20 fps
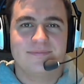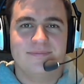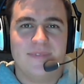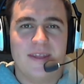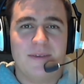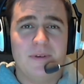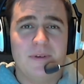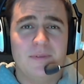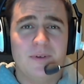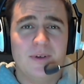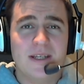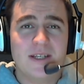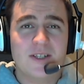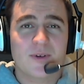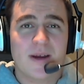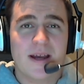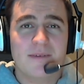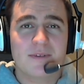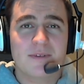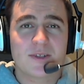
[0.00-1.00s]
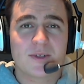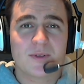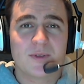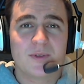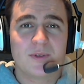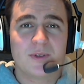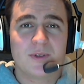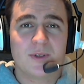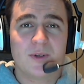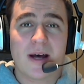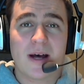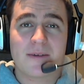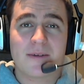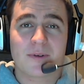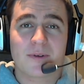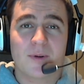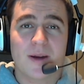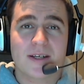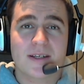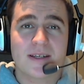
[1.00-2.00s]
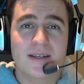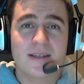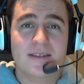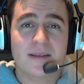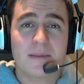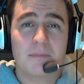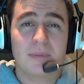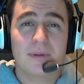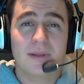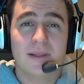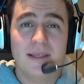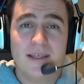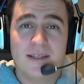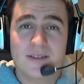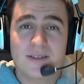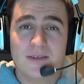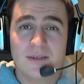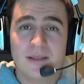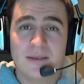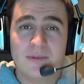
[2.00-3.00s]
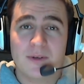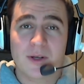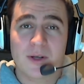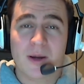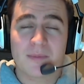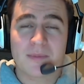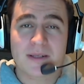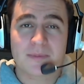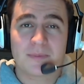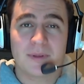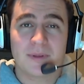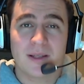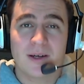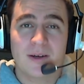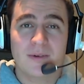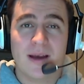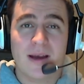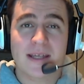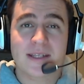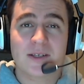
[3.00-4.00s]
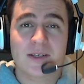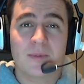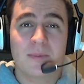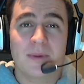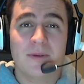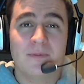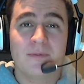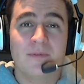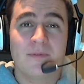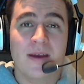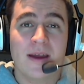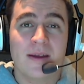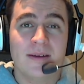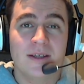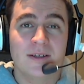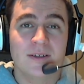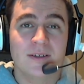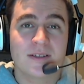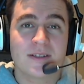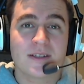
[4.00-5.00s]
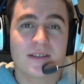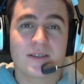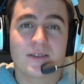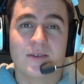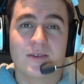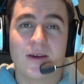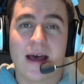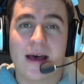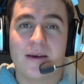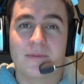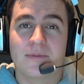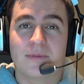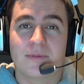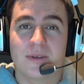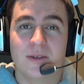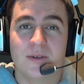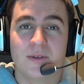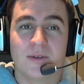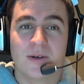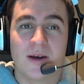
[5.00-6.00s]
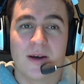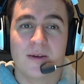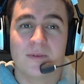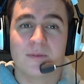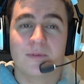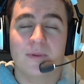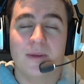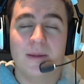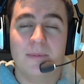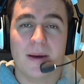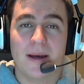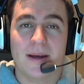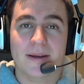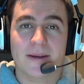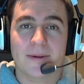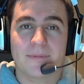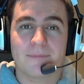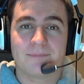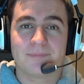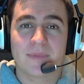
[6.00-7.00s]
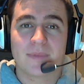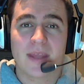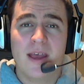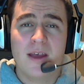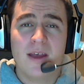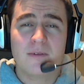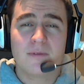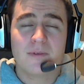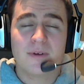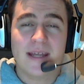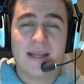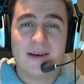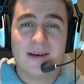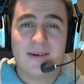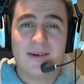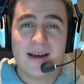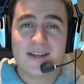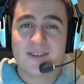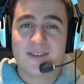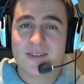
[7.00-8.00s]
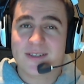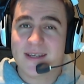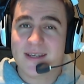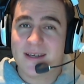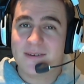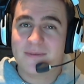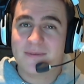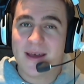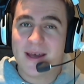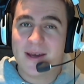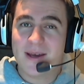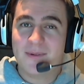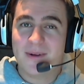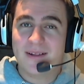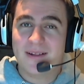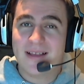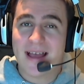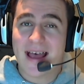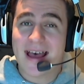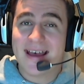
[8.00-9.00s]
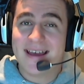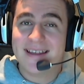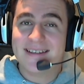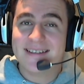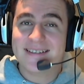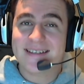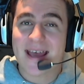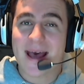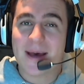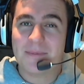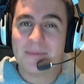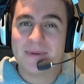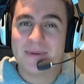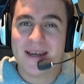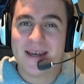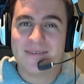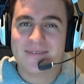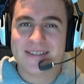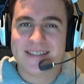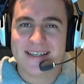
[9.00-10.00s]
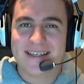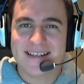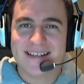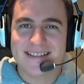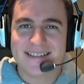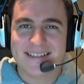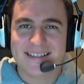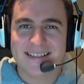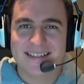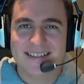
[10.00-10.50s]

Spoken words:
If you've already tried the tool or have questions, then please do leave your comments below, as it would be very good to have your own feedback. For now, I shall say farewell and happy advertising.